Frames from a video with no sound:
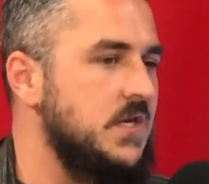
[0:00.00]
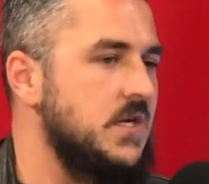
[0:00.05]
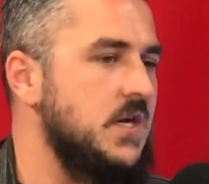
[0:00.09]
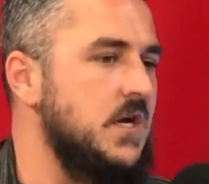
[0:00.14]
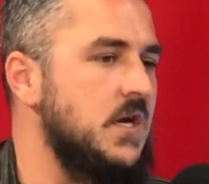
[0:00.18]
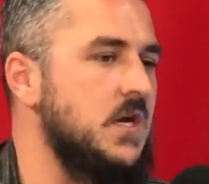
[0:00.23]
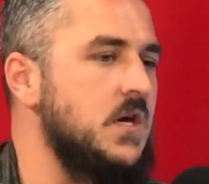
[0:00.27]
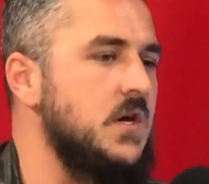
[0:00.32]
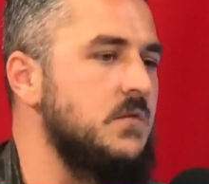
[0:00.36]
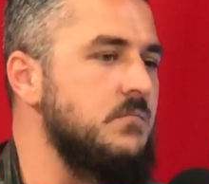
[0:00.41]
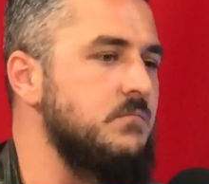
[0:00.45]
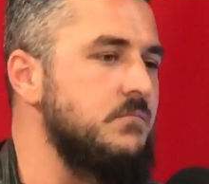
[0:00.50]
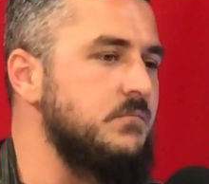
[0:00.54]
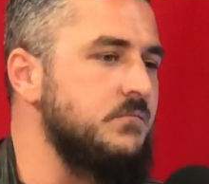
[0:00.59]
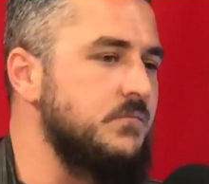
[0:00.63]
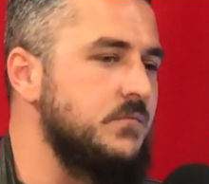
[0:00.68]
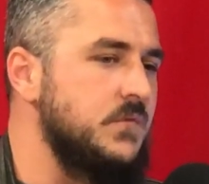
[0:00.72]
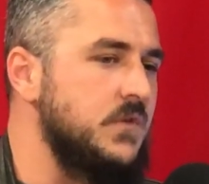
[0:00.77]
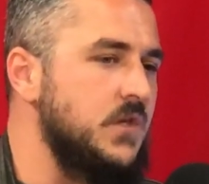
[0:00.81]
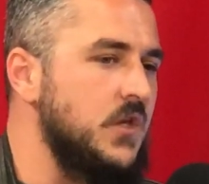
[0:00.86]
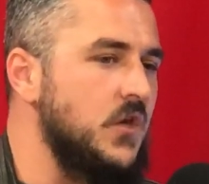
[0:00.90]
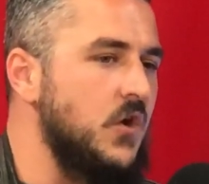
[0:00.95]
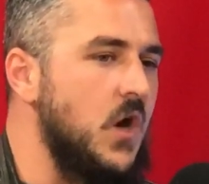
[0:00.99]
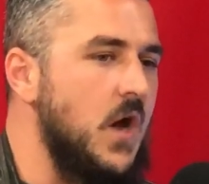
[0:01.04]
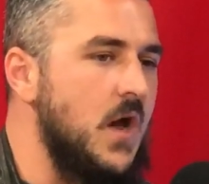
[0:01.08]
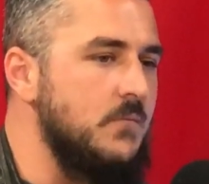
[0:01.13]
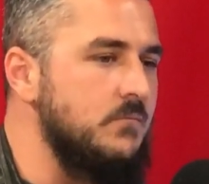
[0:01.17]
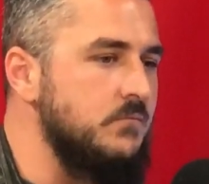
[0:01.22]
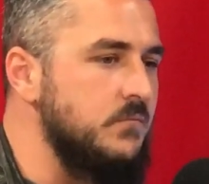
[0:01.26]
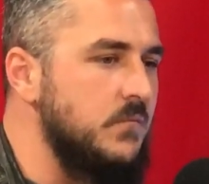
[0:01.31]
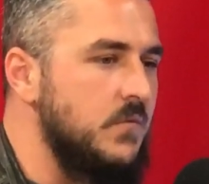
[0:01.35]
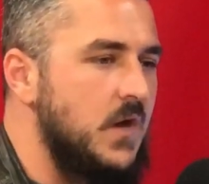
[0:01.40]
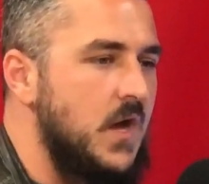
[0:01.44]
Um, you know,
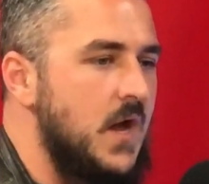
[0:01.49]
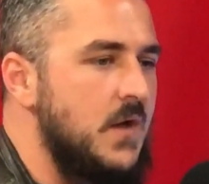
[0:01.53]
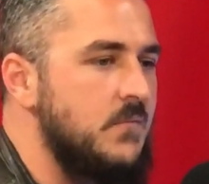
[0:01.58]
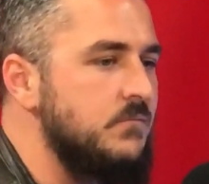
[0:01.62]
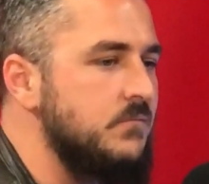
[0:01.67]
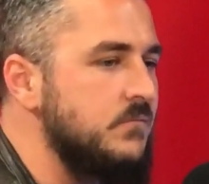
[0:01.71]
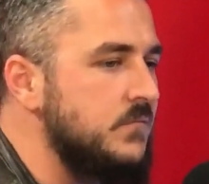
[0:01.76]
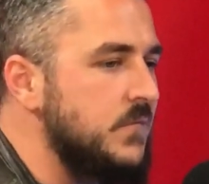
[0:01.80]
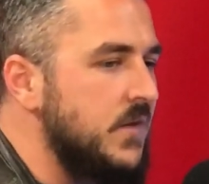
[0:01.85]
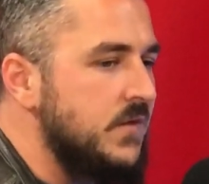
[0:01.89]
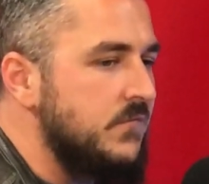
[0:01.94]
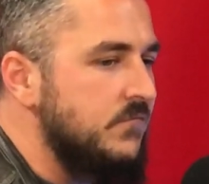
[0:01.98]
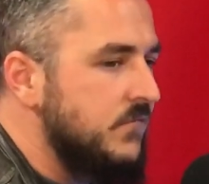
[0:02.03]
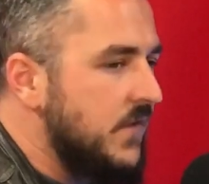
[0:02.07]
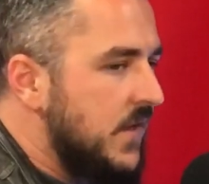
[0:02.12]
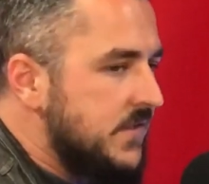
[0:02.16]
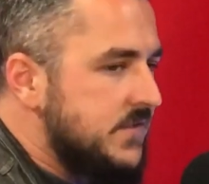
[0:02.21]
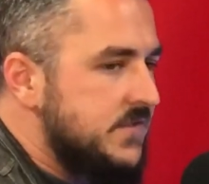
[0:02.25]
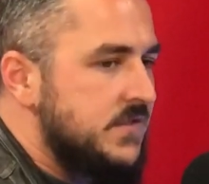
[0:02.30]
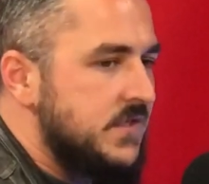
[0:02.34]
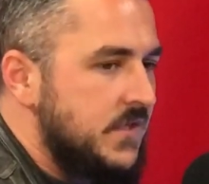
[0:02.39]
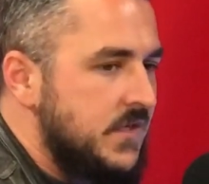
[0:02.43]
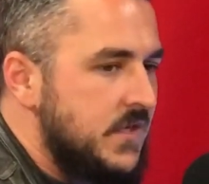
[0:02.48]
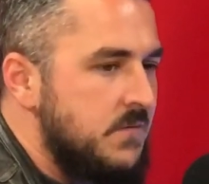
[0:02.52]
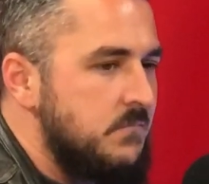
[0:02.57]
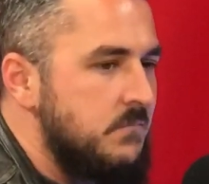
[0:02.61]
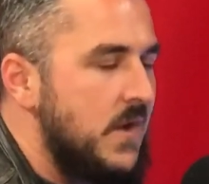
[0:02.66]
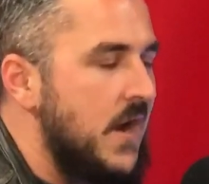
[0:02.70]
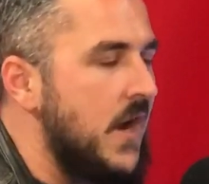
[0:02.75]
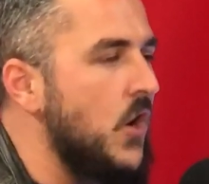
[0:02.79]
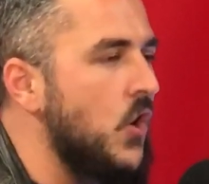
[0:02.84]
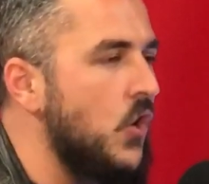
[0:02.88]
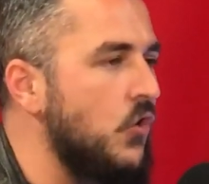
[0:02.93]
I'm, I'm invested in
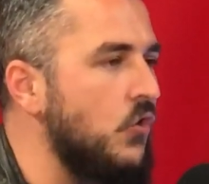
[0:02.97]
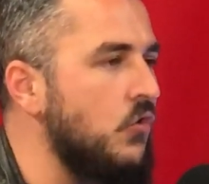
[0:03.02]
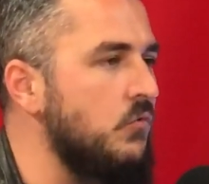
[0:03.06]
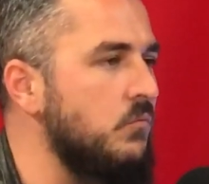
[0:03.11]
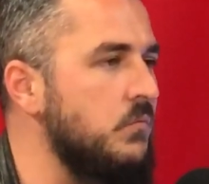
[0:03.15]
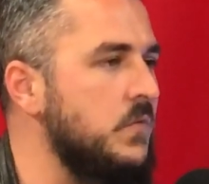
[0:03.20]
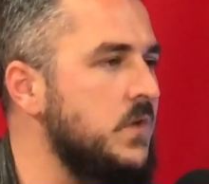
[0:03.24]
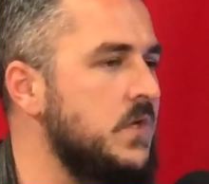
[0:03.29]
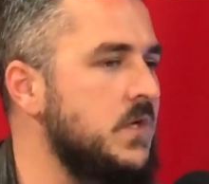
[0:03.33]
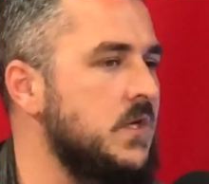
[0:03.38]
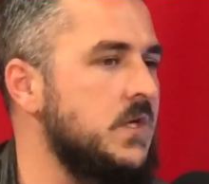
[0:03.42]
my home